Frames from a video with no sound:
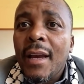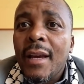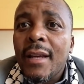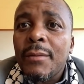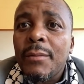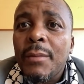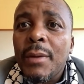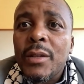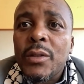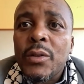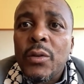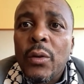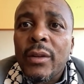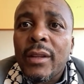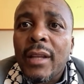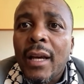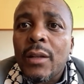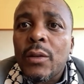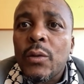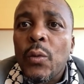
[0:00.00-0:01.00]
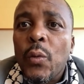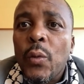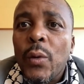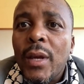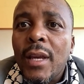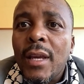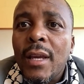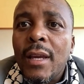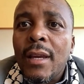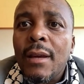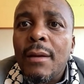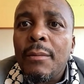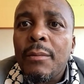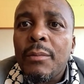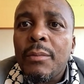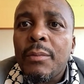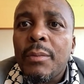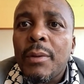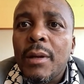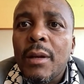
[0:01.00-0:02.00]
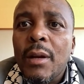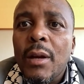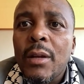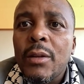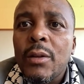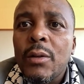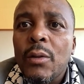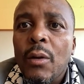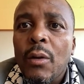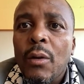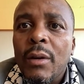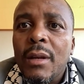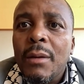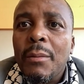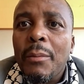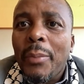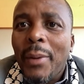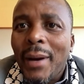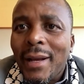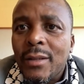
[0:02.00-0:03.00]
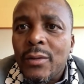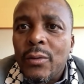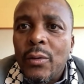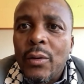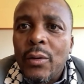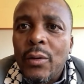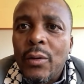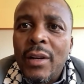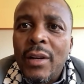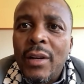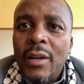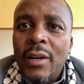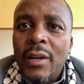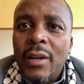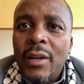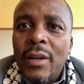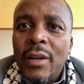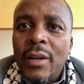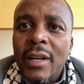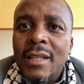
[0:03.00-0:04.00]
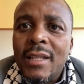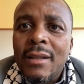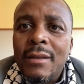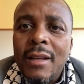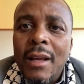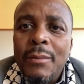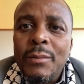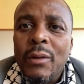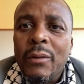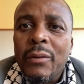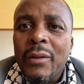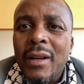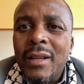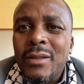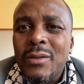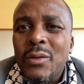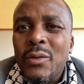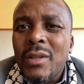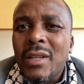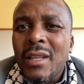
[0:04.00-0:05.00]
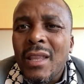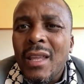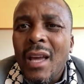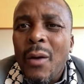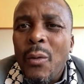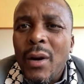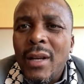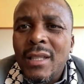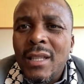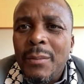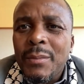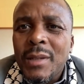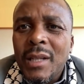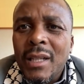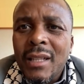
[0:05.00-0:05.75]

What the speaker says: and make sure that we, impart knowledge in terms of us using our subject